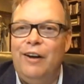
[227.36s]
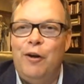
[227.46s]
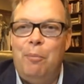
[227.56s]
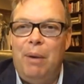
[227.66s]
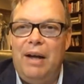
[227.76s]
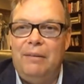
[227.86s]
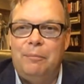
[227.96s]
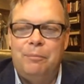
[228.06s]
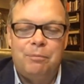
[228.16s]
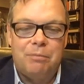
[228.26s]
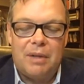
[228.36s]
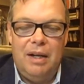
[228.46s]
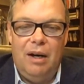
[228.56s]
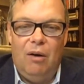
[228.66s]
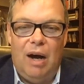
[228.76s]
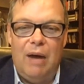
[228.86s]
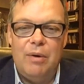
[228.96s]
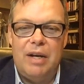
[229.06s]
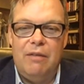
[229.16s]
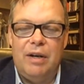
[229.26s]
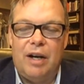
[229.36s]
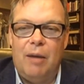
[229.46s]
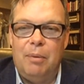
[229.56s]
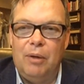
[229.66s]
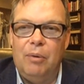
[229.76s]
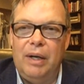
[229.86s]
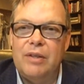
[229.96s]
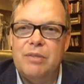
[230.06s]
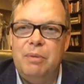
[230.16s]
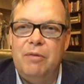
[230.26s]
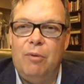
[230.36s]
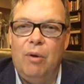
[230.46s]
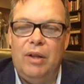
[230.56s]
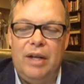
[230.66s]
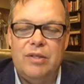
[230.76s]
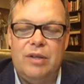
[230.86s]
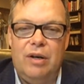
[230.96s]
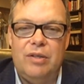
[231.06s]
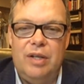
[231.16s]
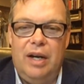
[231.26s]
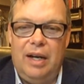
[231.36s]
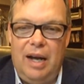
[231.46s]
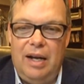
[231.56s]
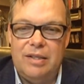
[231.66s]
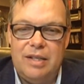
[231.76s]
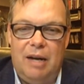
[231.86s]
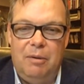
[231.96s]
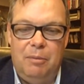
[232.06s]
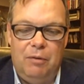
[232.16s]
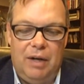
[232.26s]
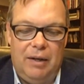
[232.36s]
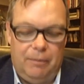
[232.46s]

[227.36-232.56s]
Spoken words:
But, I would give it a couple of weeks before they start saying, hey, it's time to move on.